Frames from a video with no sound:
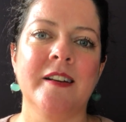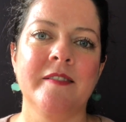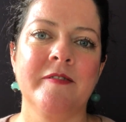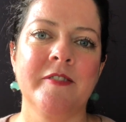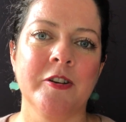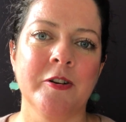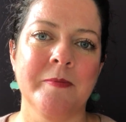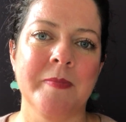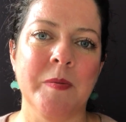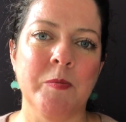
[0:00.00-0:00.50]
for
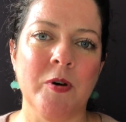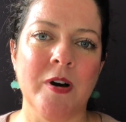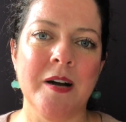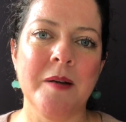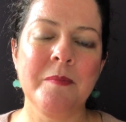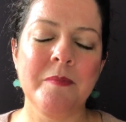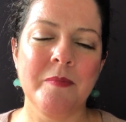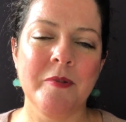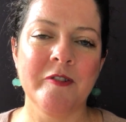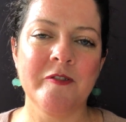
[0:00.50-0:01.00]
your memoir
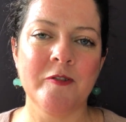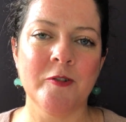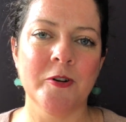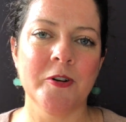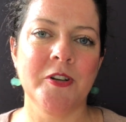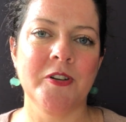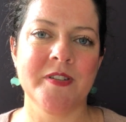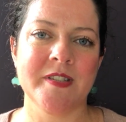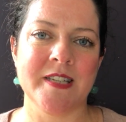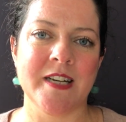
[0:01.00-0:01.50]
before
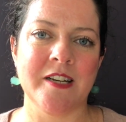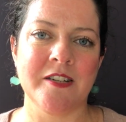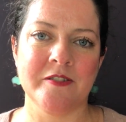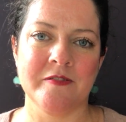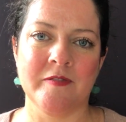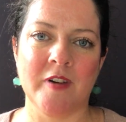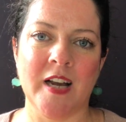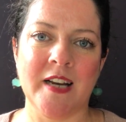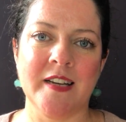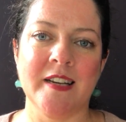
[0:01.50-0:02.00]
you start to
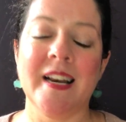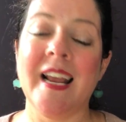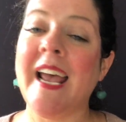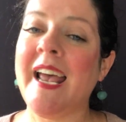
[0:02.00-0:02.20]
write it.